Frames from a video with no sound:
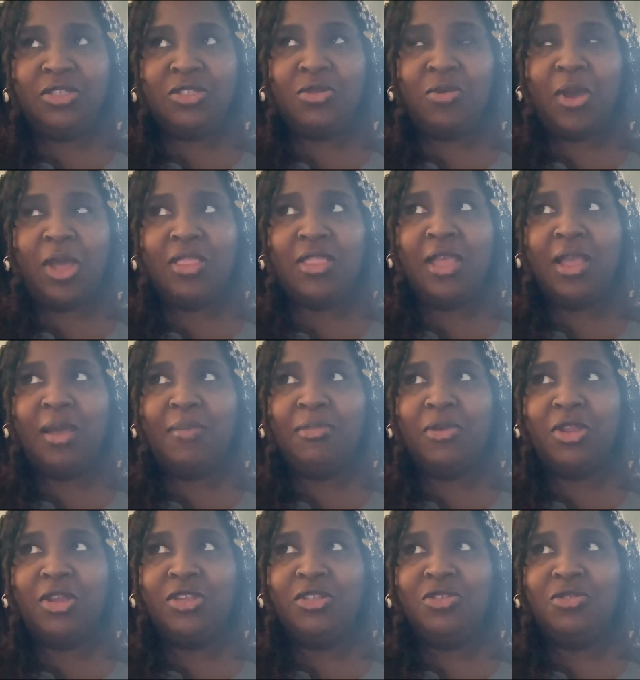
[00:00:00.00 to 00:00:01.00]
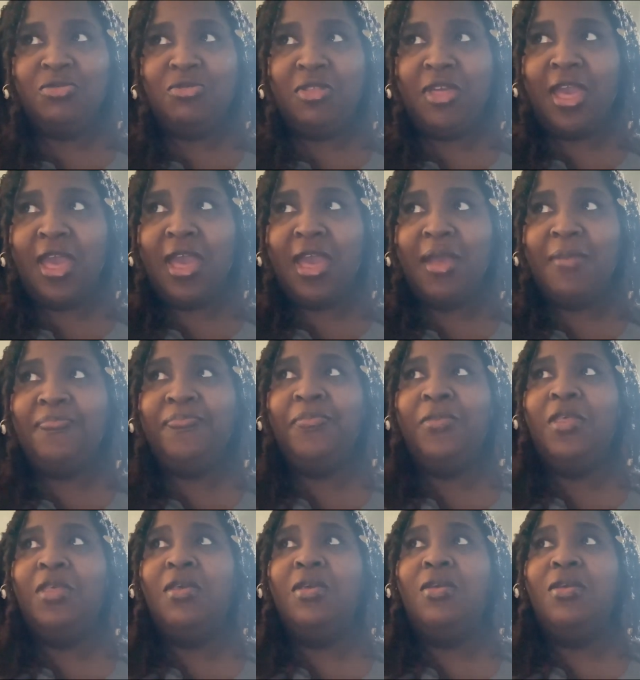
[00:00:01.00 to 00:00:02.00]
So I think I'm going to do that
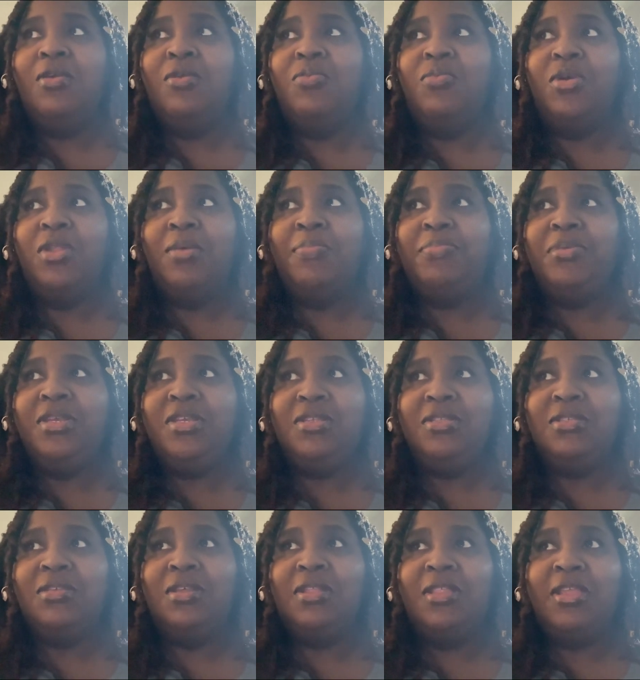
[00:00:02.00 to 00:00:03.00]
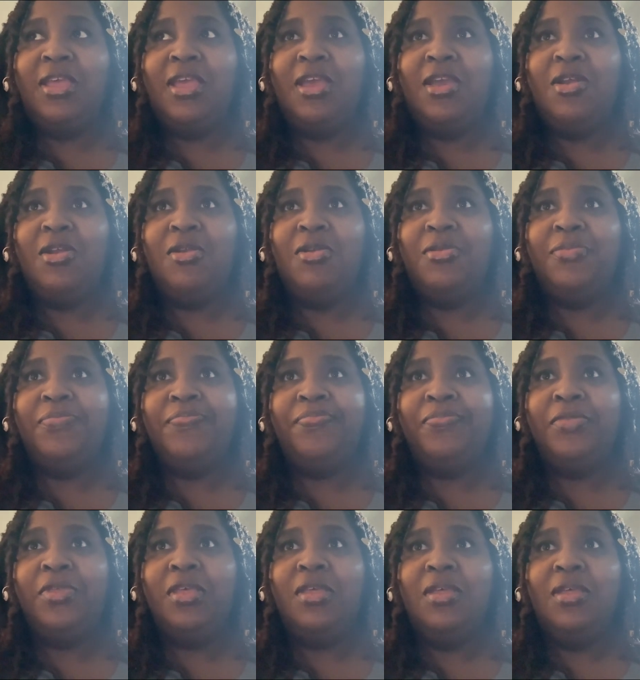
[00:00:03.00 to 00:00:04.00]
with a piece of their
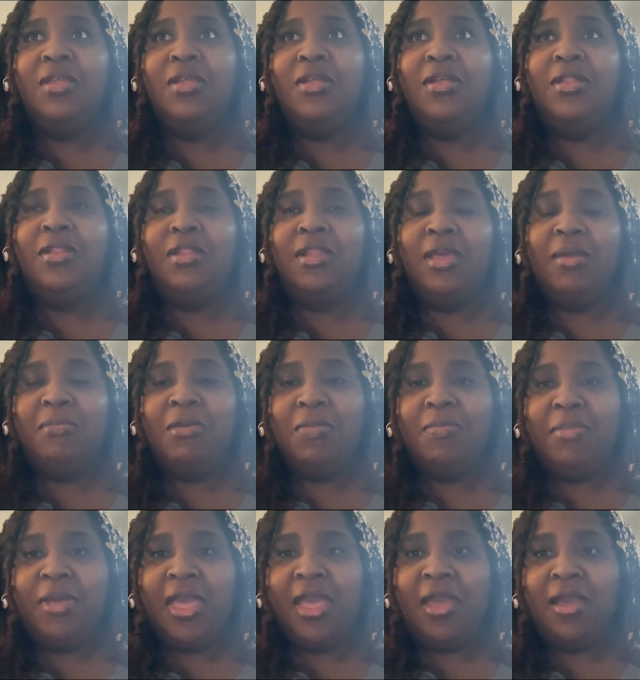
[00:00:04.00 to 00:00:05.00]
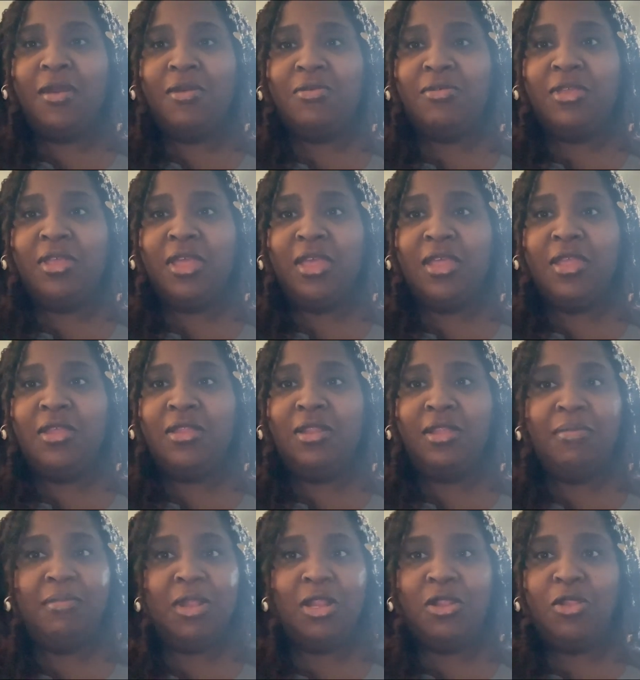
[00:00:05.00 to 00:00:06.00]
lemon pound cake,
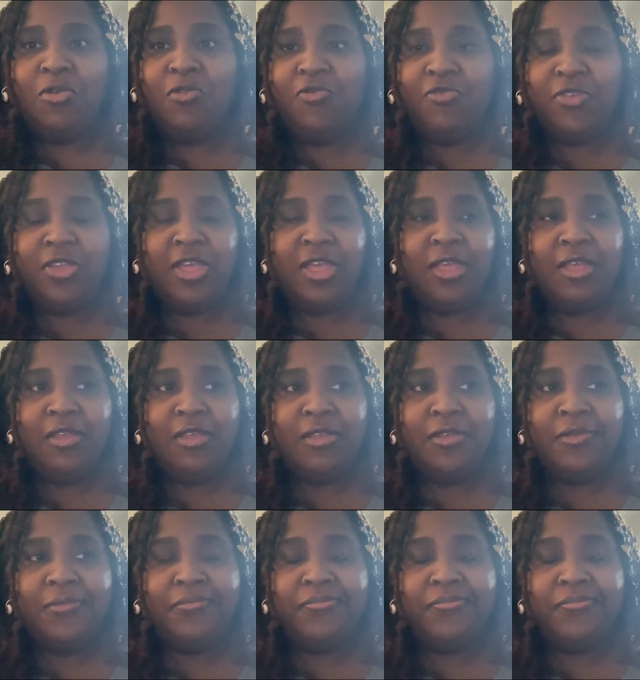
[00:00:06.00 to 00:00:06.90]
lemon loaf cake.